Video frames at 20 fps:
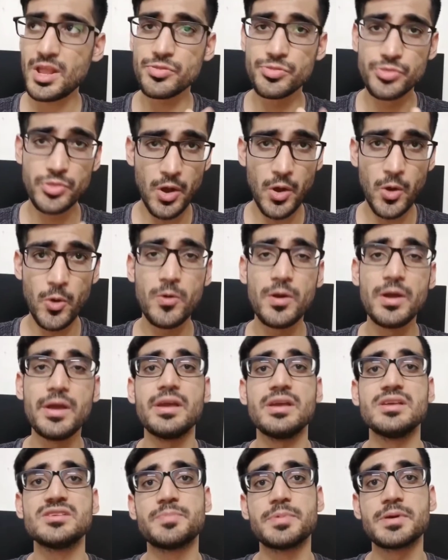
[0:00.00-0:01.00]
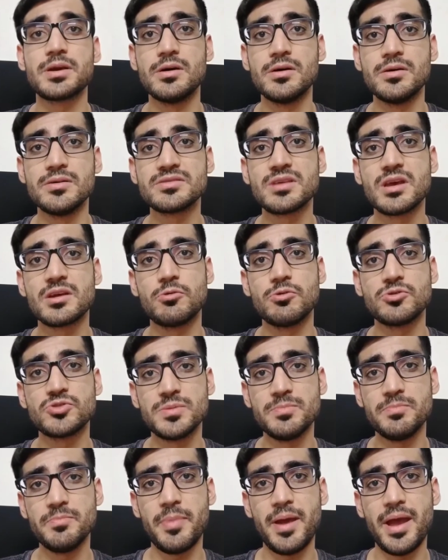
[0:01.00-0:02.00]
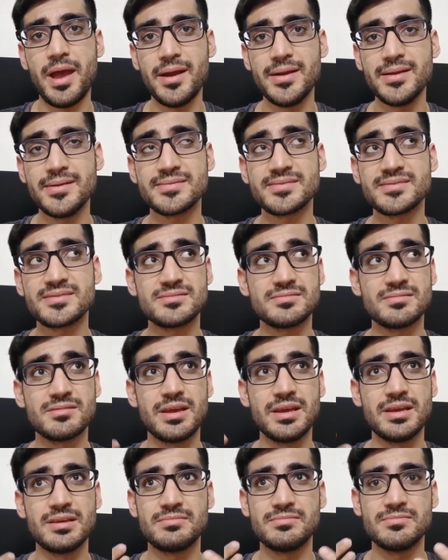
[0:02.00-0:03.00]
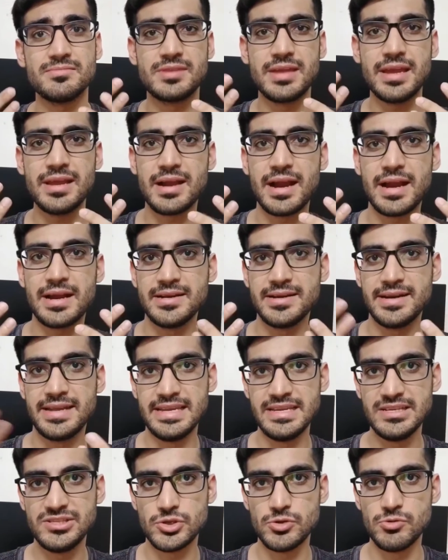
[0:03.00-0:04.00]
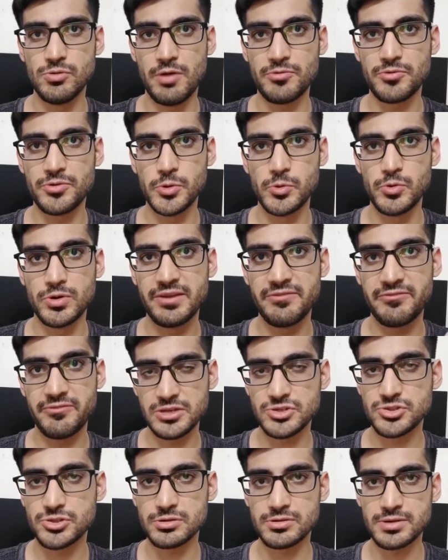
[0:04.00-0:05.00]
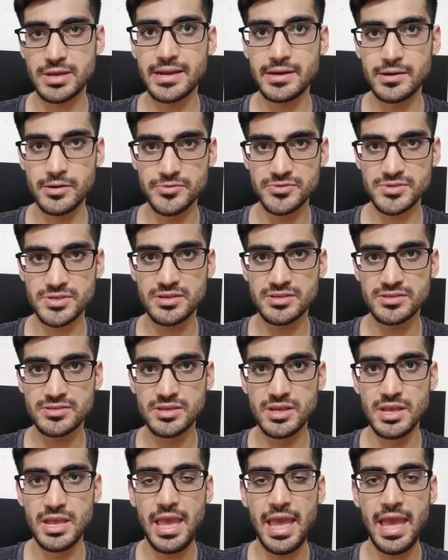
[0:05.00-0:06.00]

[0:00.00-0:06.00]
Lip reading: though is because quotient banks, like, they kind of teach you how to do a differential diagnosis,